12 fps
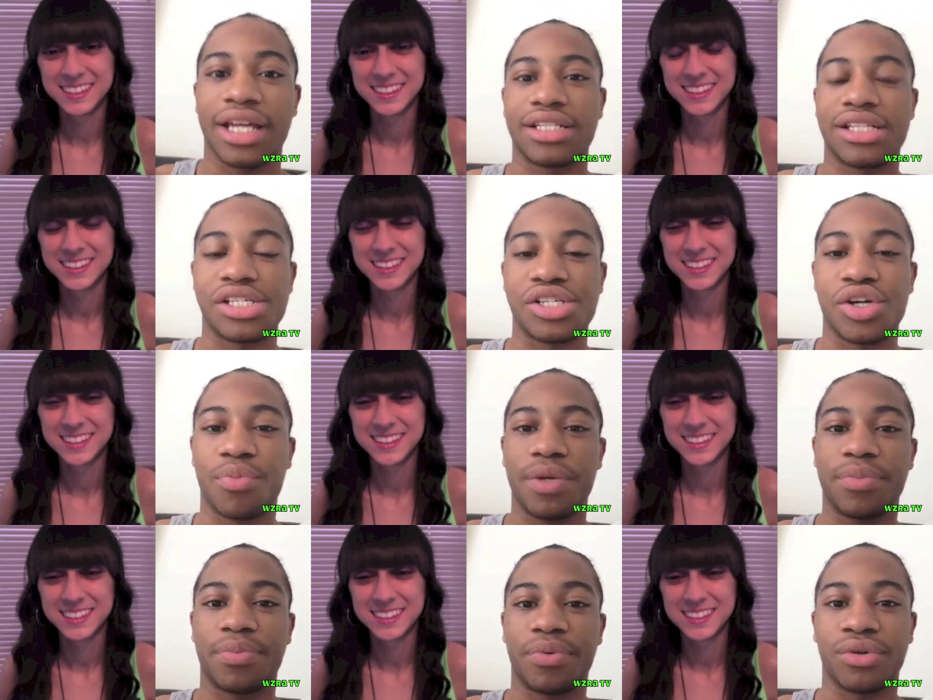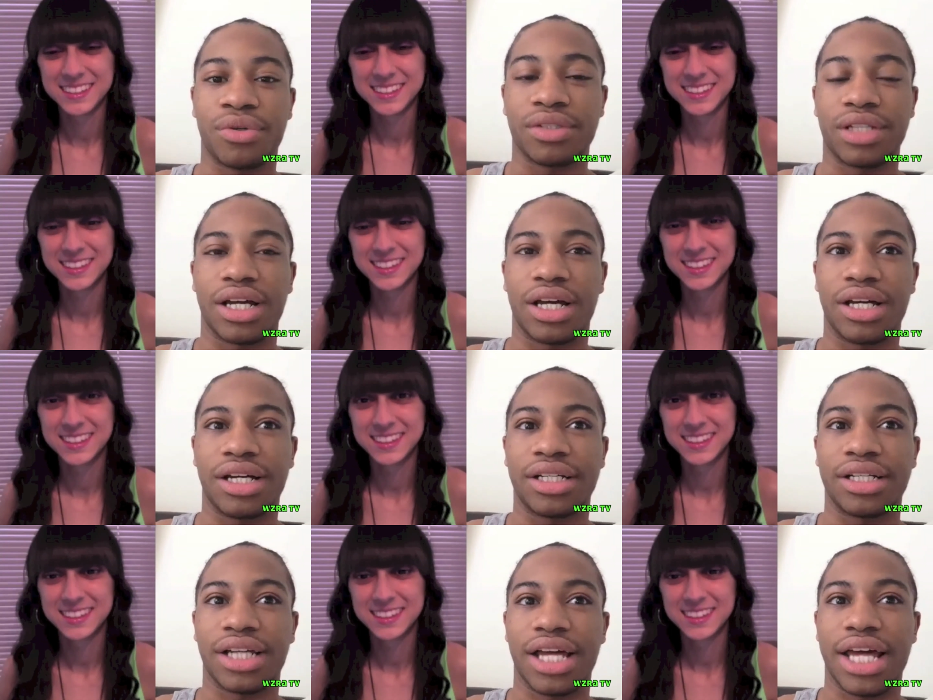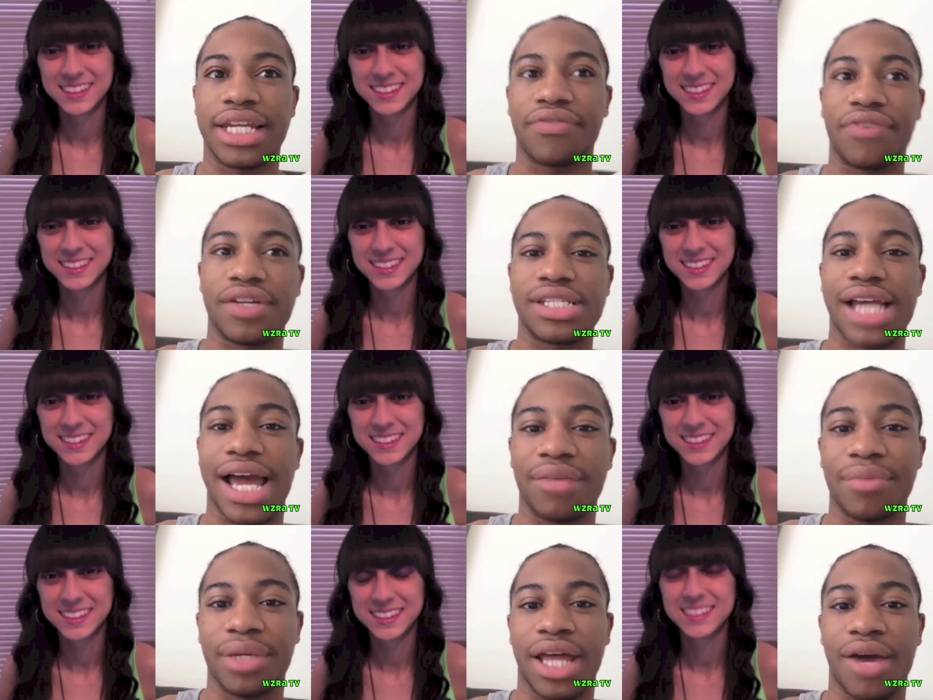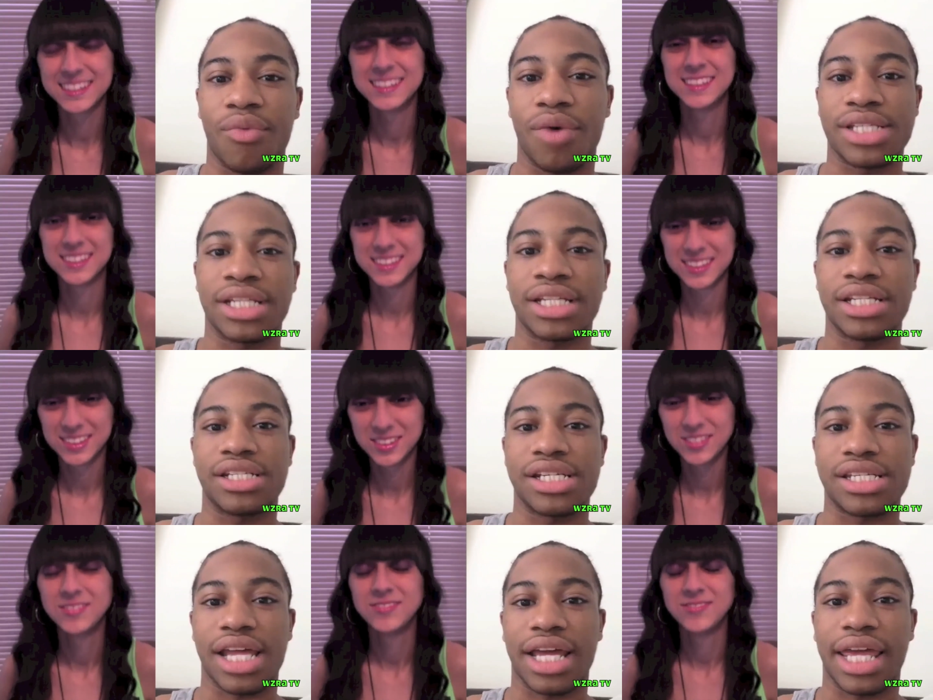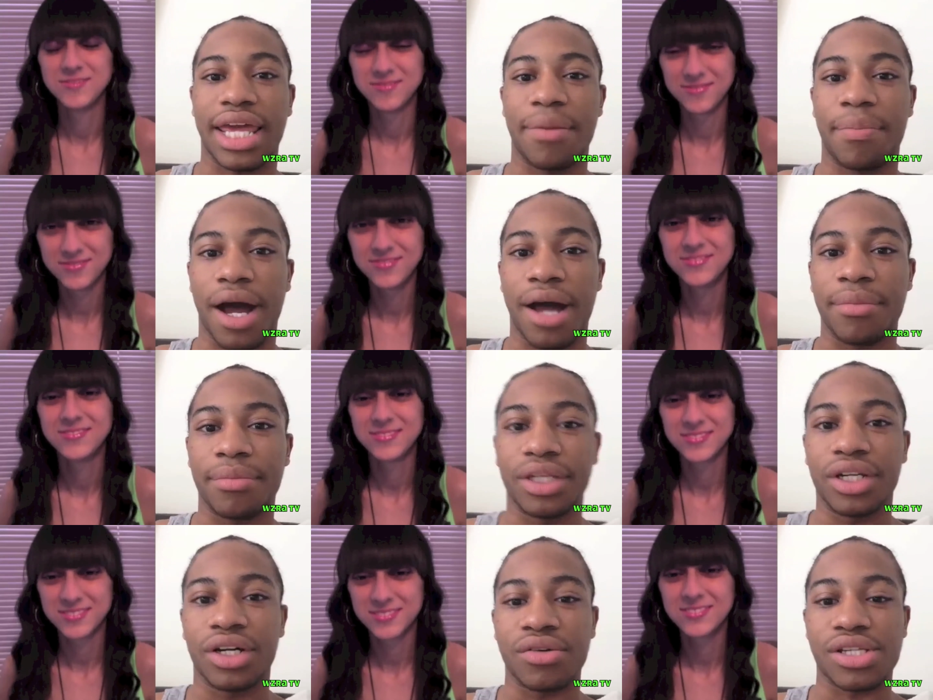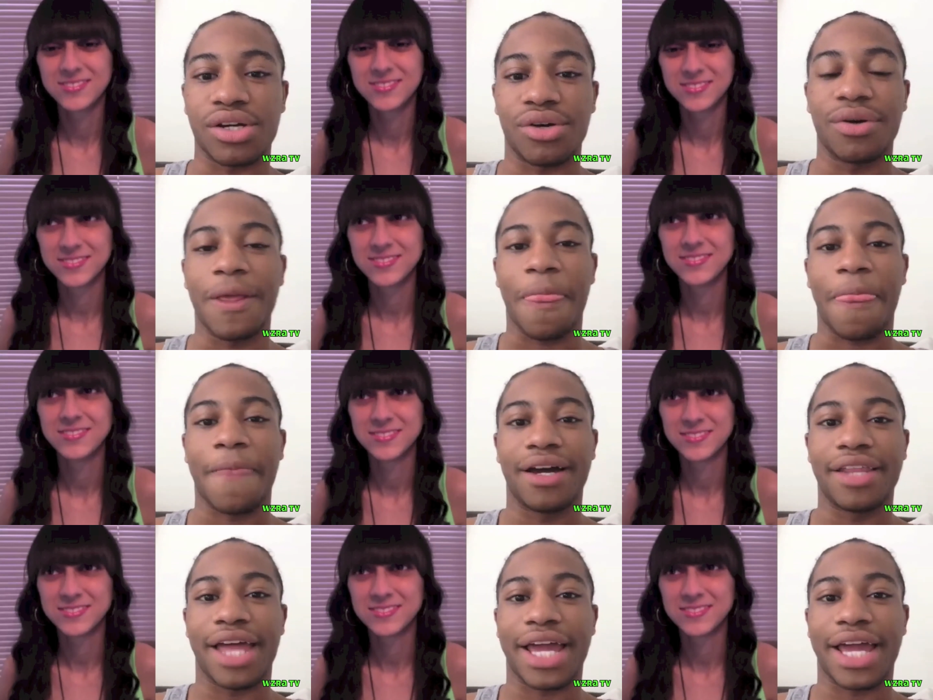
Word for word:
Speaker 1: to show people uh, a different side of me that wasn't just like hip hop, you know. So uh, that